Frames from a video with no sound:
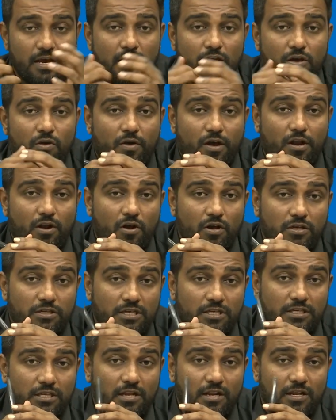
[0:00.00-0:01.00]
You cannot
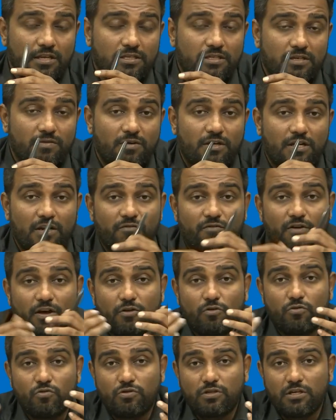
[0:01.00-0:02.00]
change the resistivity if I
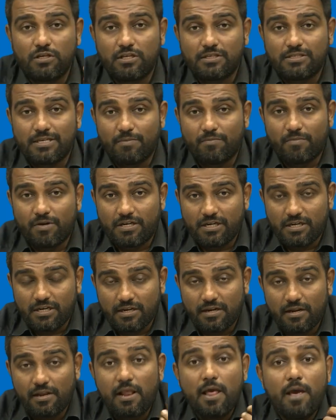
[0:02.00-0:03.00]
using the same
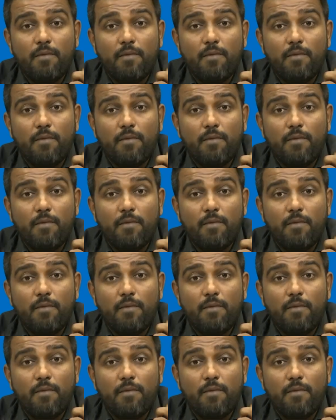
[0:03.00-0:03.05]
material,